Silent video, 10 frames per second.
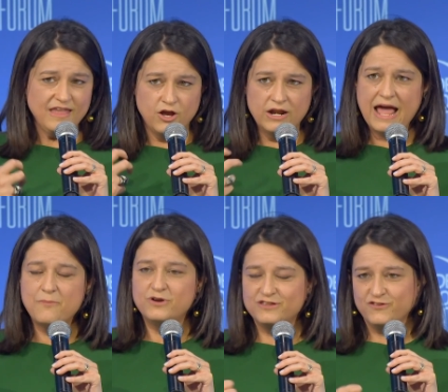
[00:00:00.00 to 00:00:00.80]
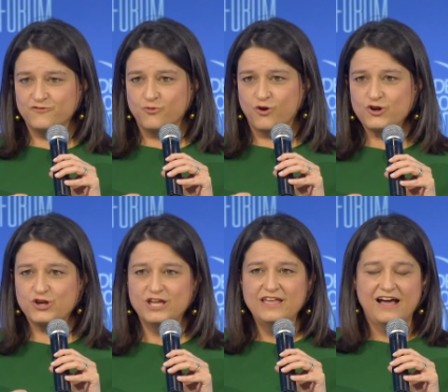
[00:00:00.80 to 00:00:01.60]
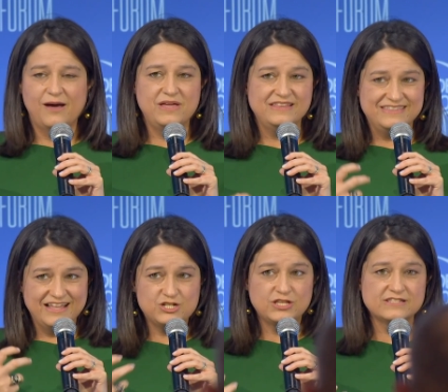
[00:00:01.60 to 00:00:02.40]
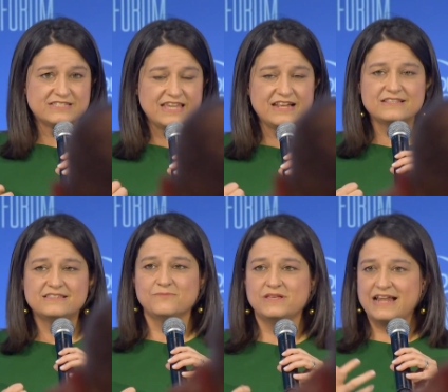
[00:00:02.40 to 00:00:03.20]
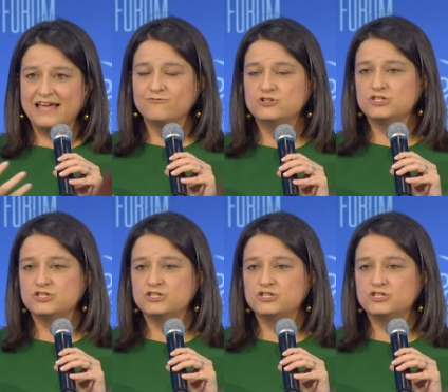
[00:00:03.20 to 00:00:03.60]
collaborative work. I mean, digital skills, I mean, language